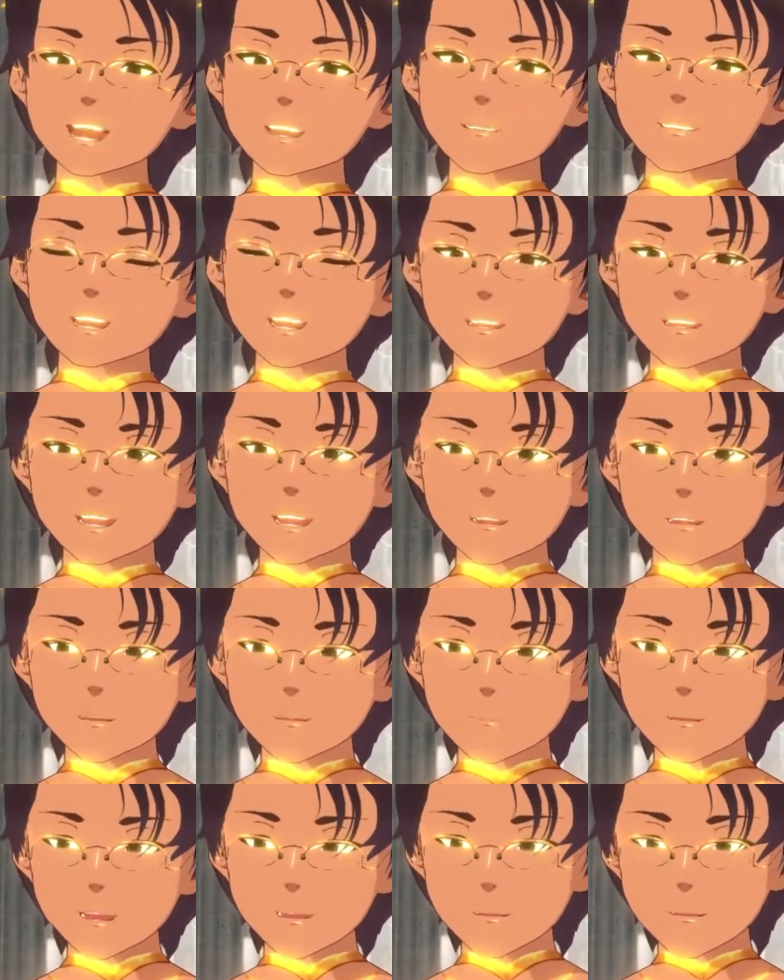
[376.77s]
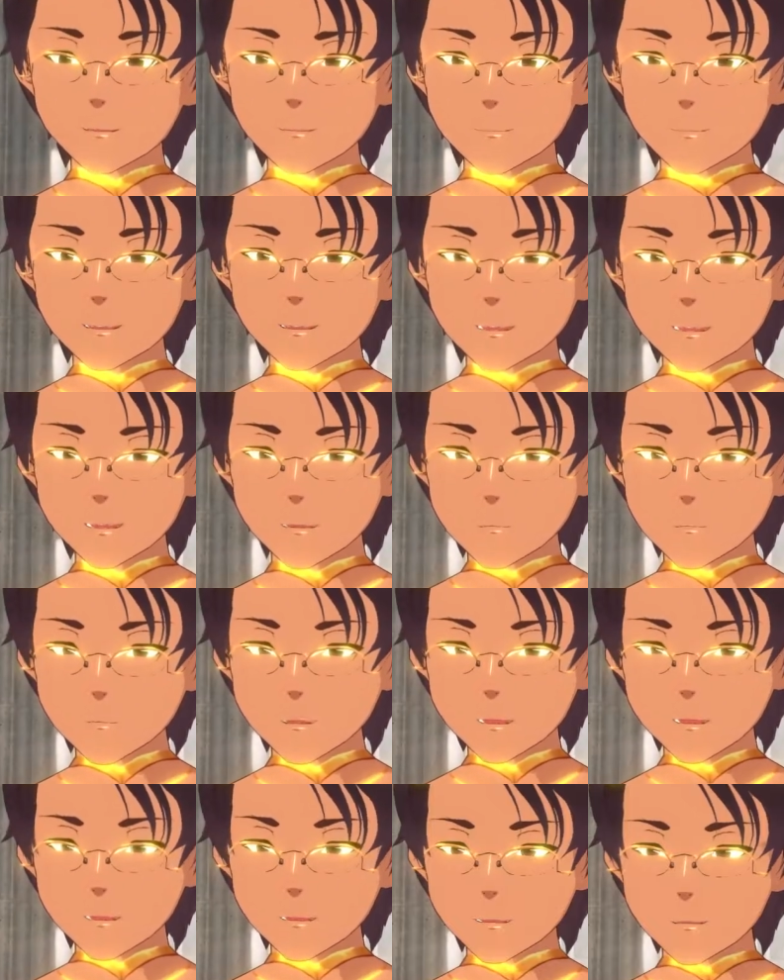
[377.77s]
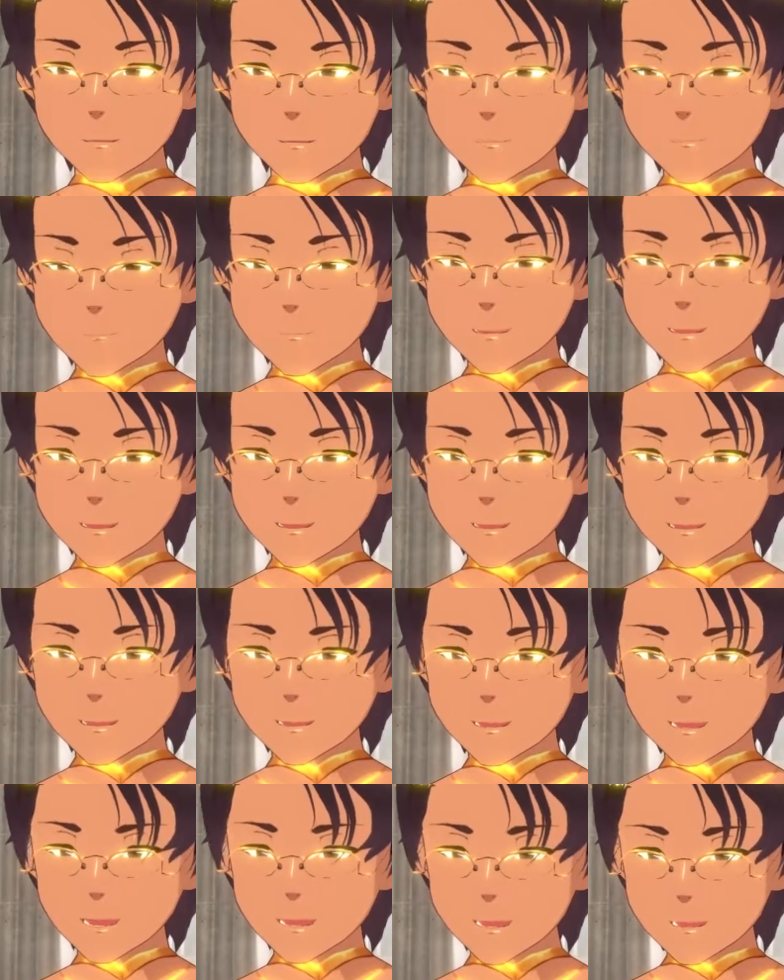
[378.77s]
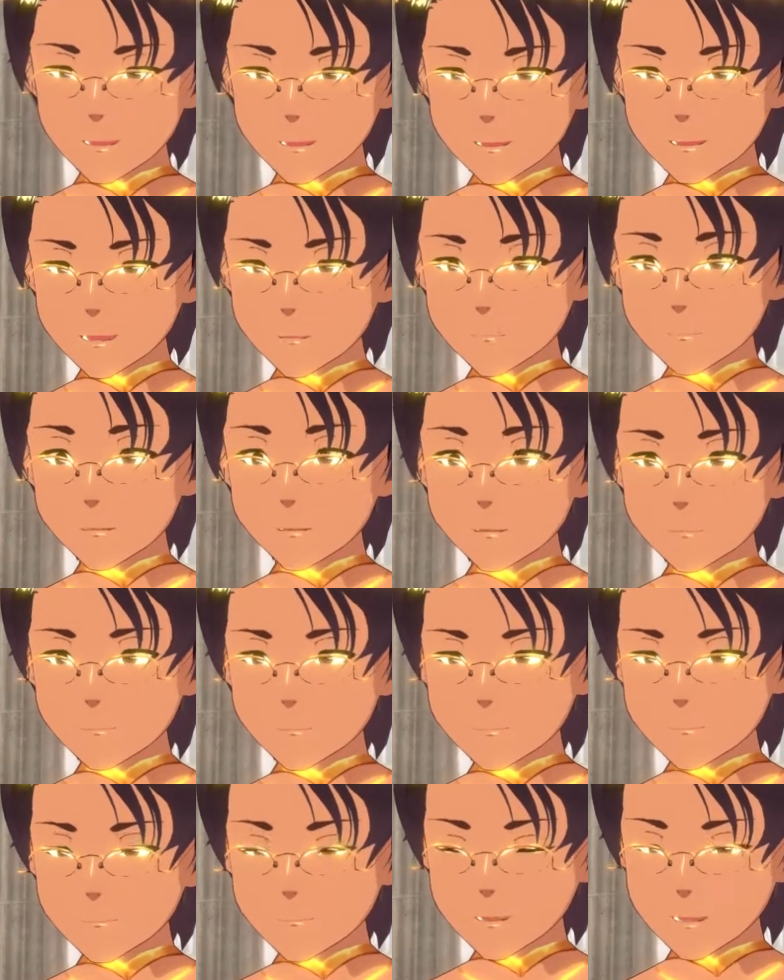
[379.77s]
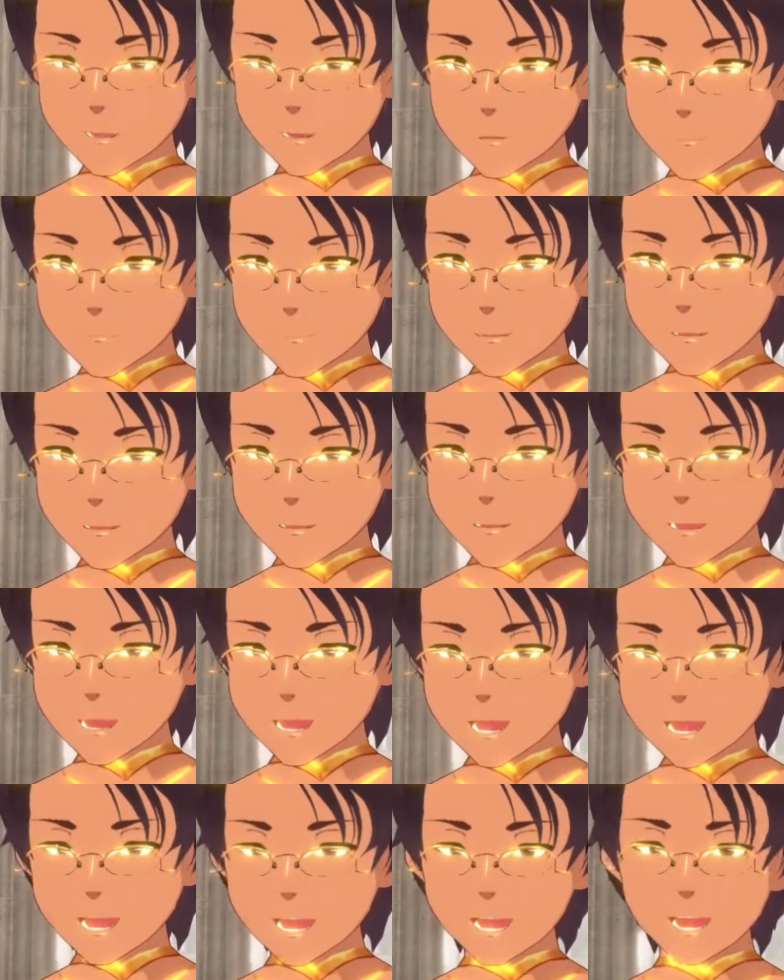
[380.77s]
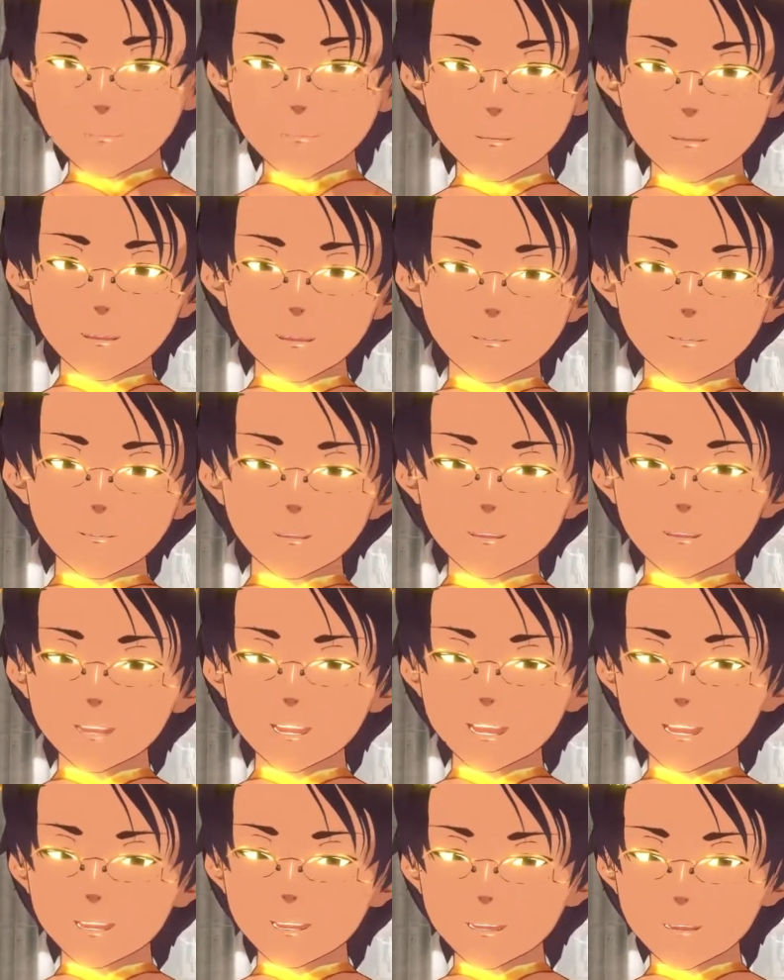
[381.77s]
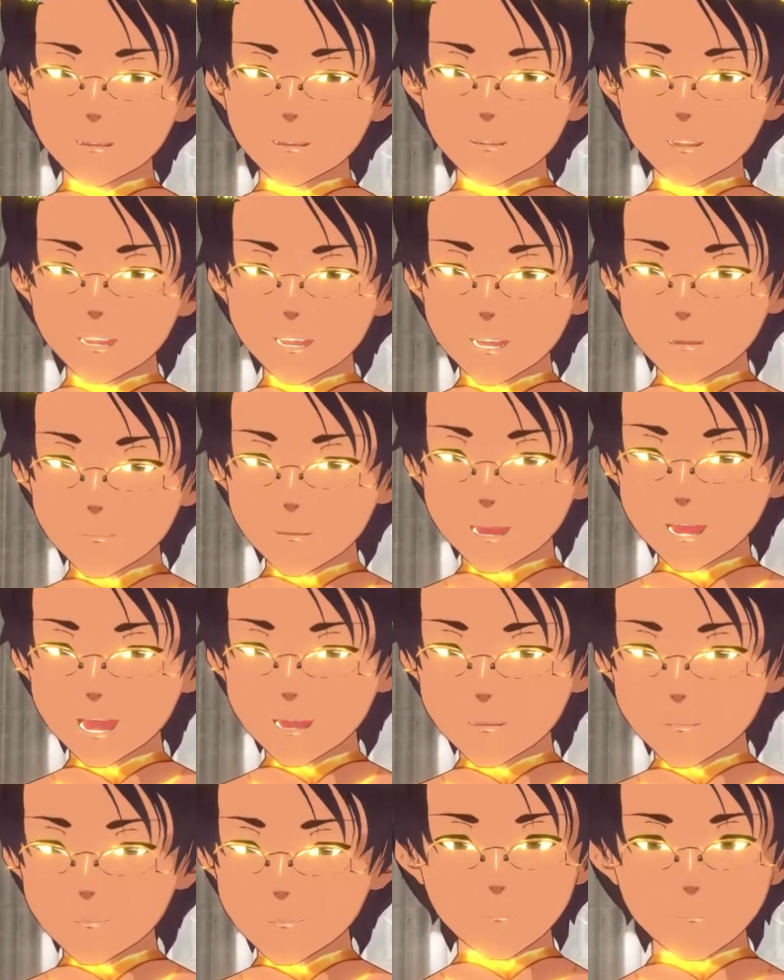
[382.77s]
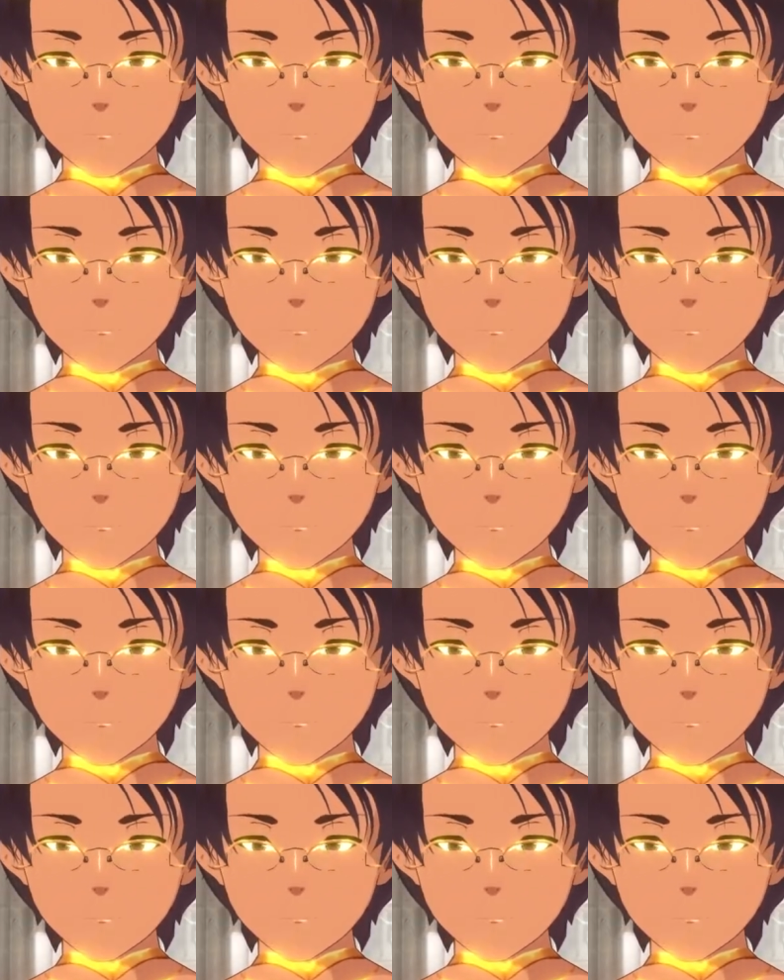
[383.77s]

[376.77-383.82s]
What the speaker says: aired out all my grievances towards all the business techniques that we do as VTubers, I believe we can end this video now.